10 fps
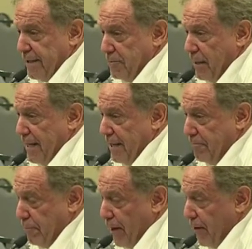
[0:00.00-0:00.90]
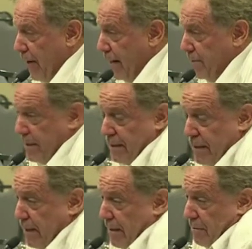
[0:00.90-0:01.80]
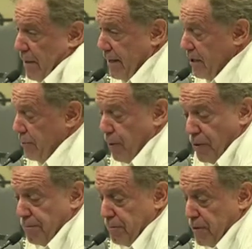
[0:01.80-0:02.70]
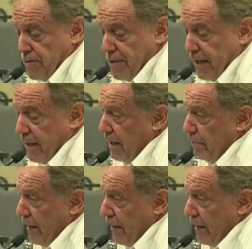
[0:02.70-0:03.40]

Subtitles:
There's plenty of programs, plenty of sport, music,